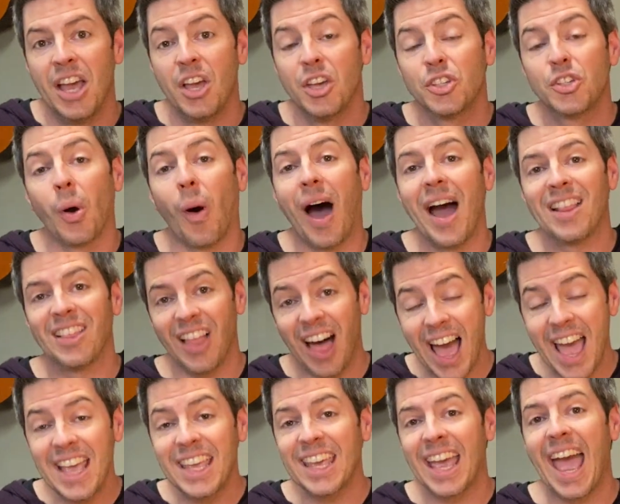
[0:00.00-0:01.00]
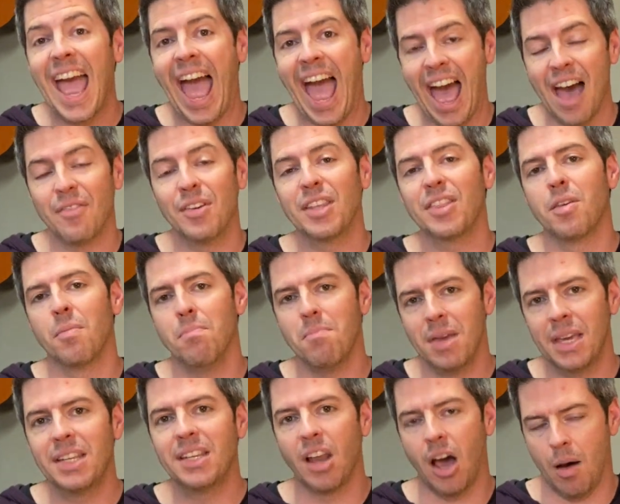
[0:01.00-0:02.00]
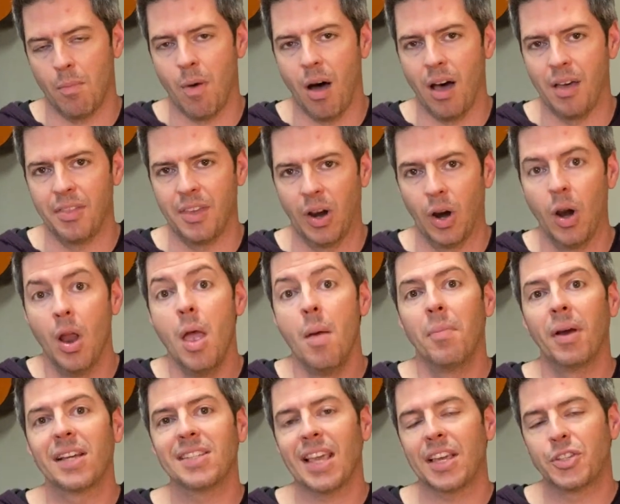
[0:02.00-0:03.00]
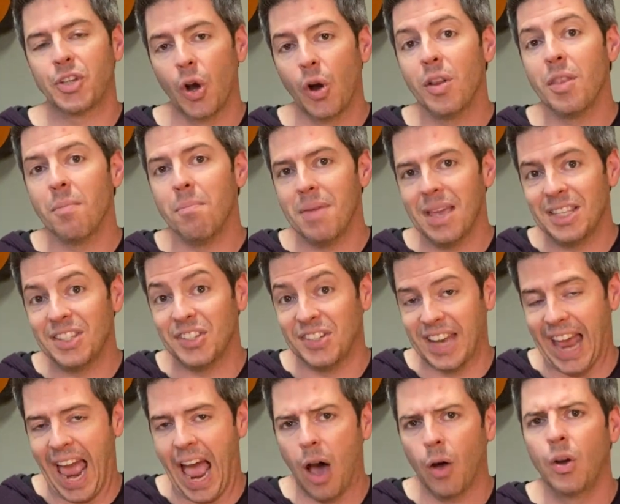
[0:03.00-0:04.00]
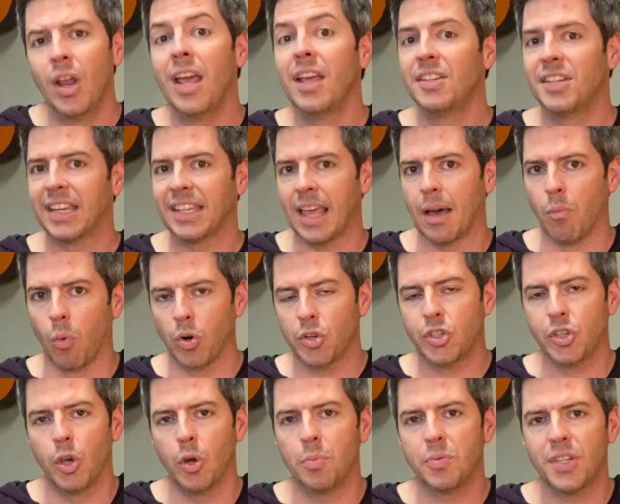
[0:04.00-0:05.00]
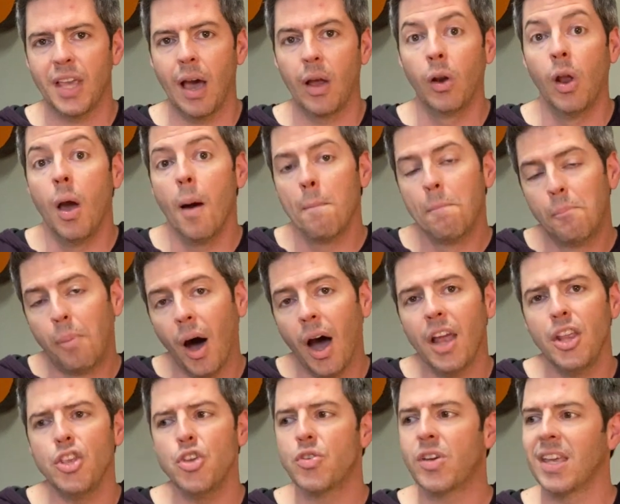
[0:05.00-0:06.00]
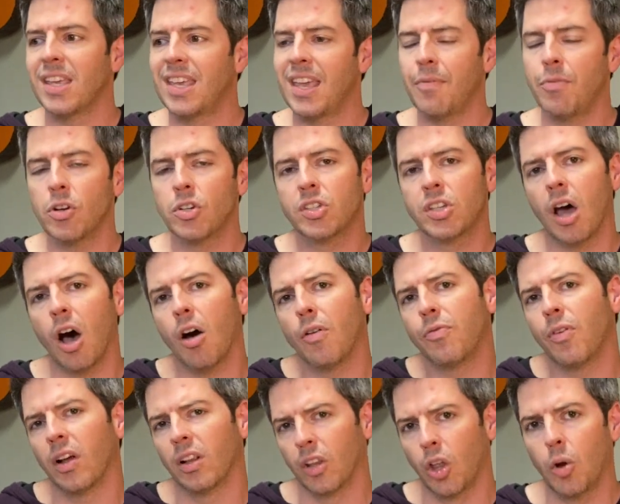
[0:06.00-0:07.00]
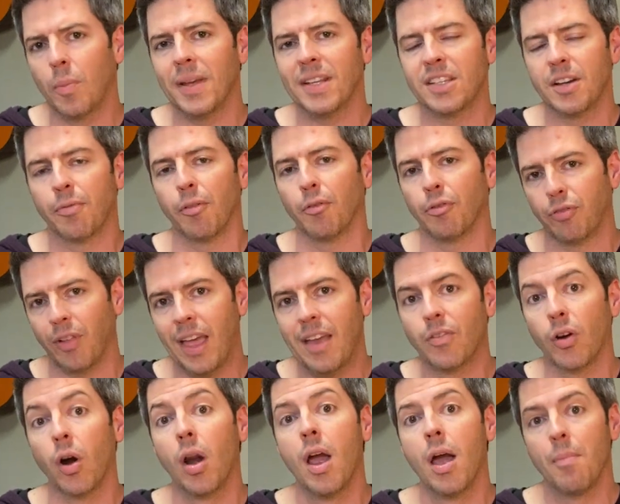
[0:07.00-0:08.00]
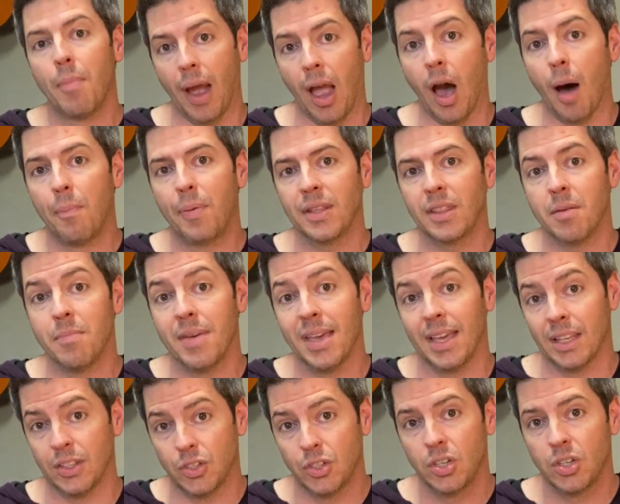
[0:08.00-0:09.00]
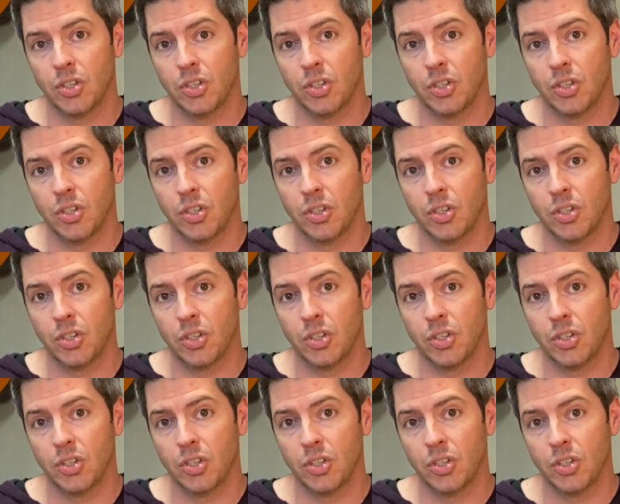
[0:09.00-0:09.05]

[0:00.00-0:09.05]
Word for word: So I like having the mid not mod there because I turn the mids down to get that more scoop sound, but you can give yourself a little bit different flavor by upping the mids.